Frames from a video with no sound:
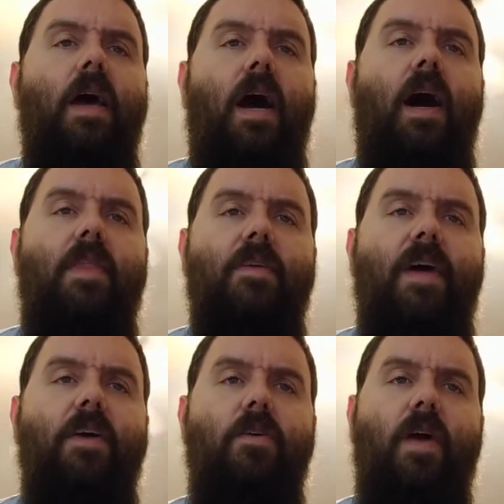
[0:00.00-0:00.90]
The
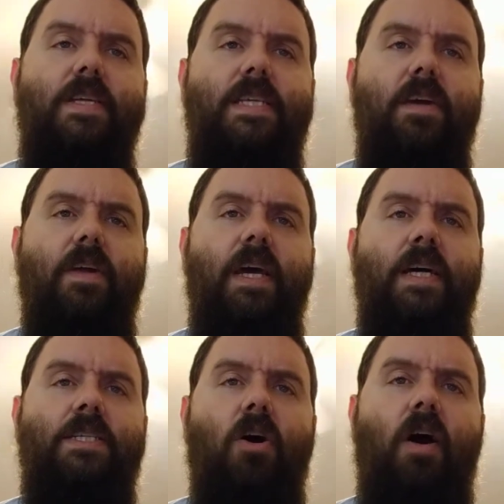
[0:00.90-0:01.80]
value
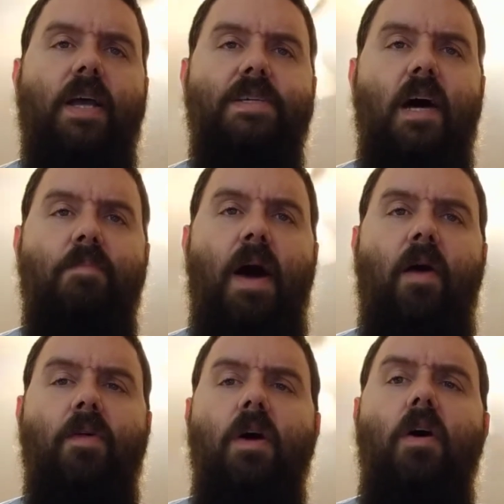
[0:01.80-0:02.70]
criteria talks
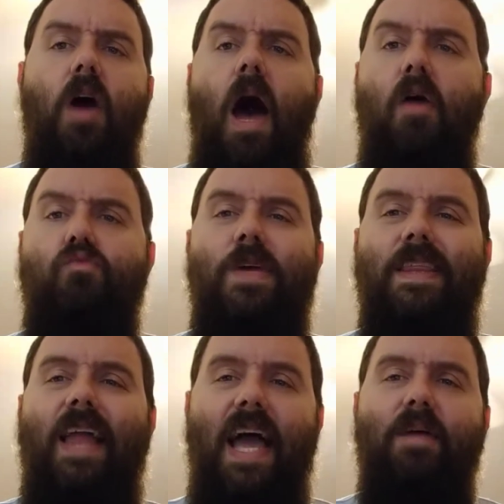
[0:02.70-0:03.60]
about
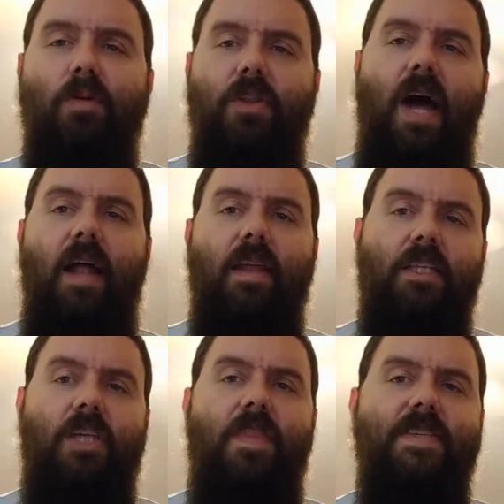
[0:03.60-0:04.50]
reliable
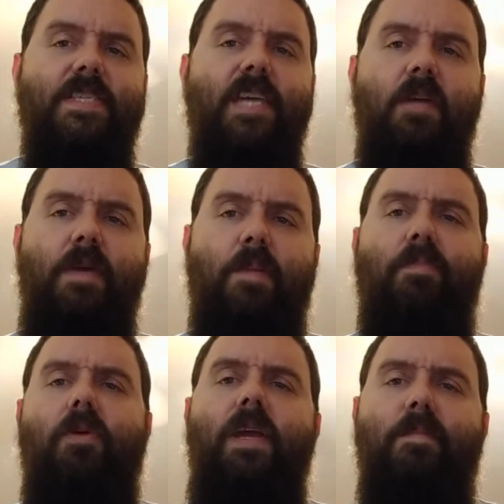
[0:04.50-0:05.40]
knowledge. And this is going to be a
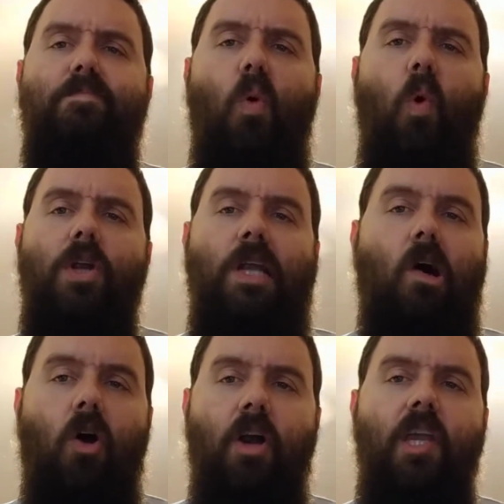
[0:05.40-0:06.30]
pretty important
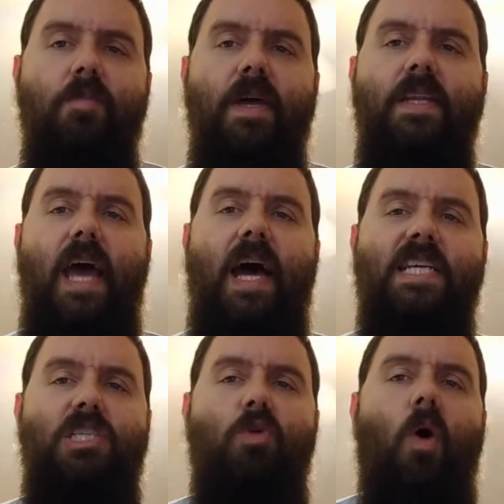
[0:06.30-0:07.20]
argument
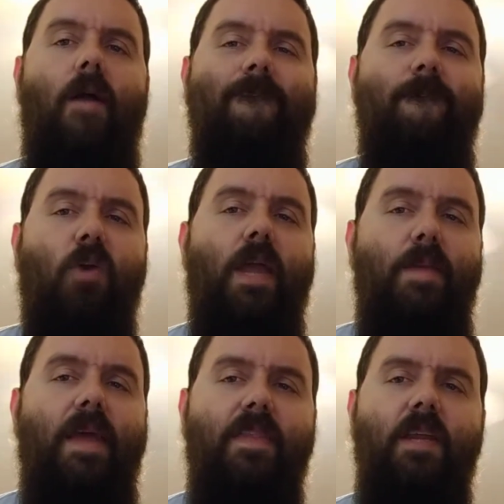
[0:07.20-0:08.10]
as you are
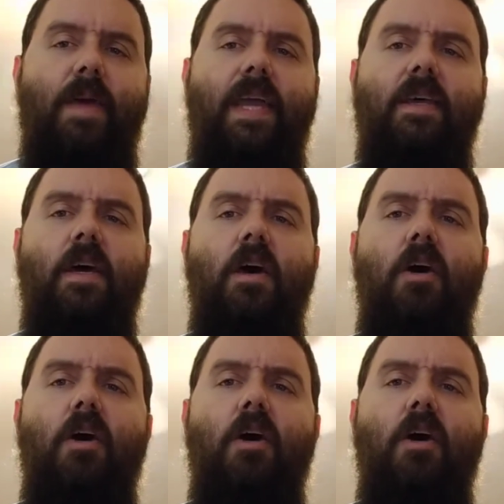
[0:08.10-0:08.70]
framing the debate,